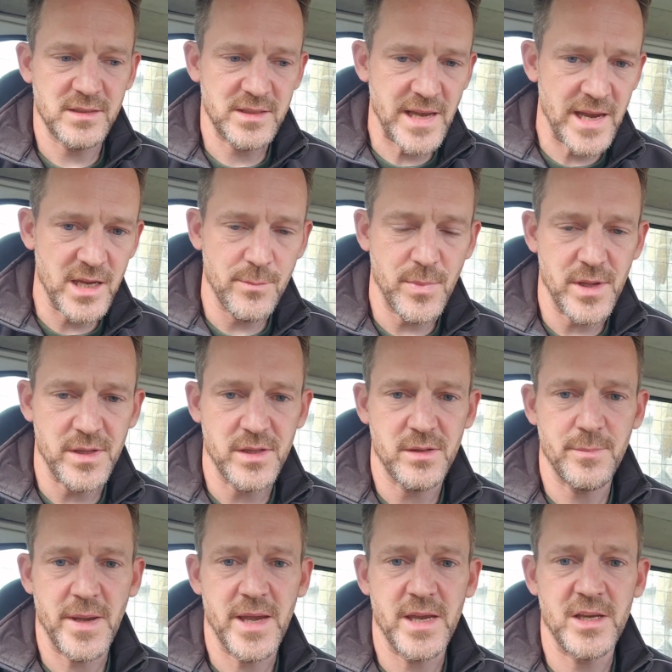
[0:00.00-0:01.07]
tag your business
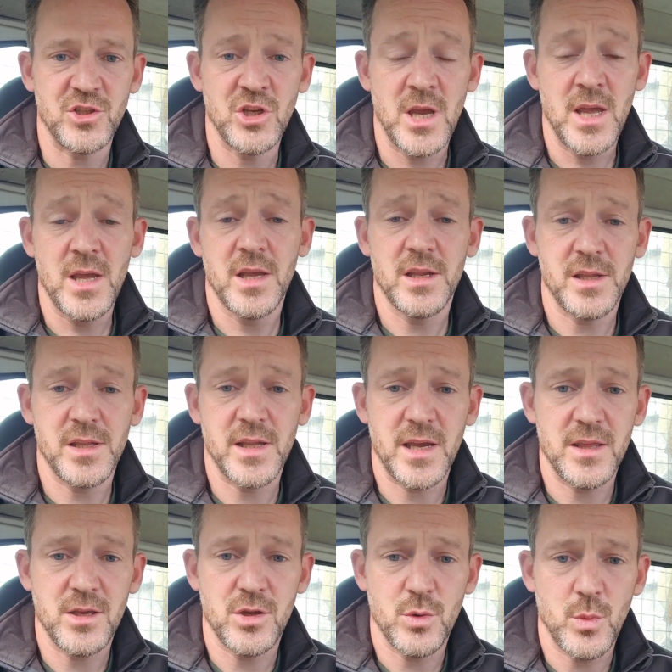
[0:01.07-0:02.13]
page and say
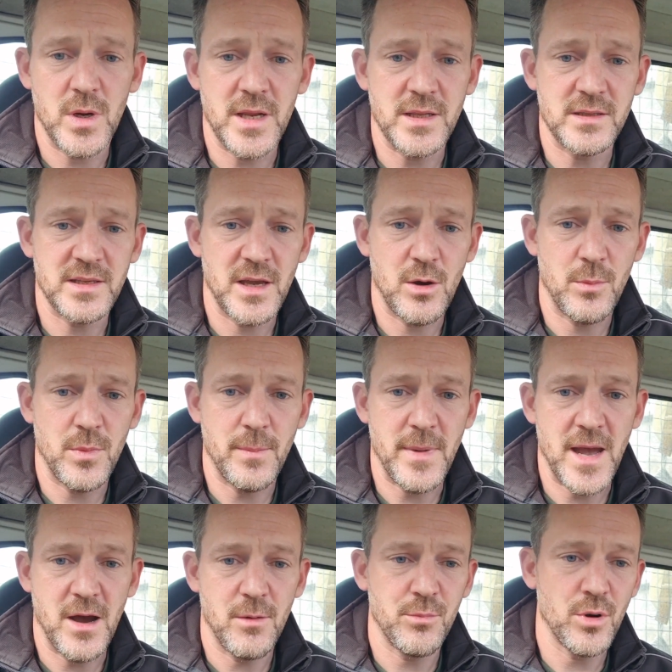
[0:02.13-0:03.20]
that you're willing to help them
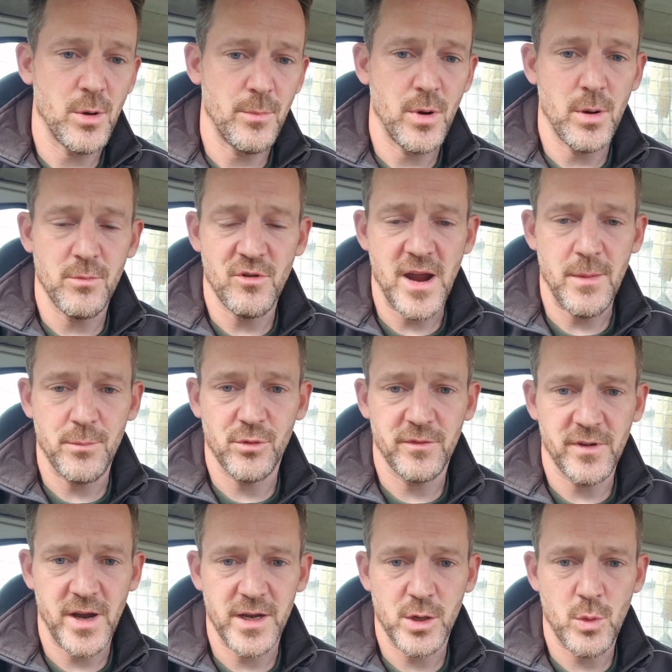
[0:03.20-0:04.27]
out, pop around,
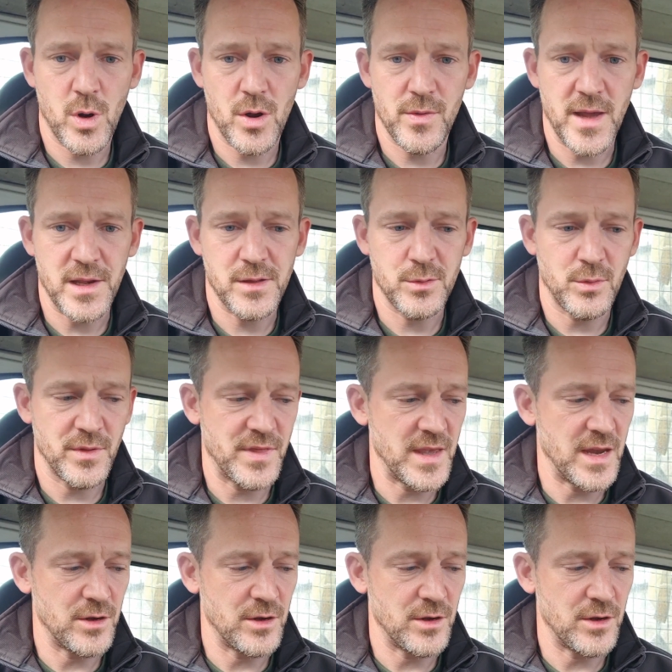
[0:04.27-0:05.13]
provide a quote, that sort of thing.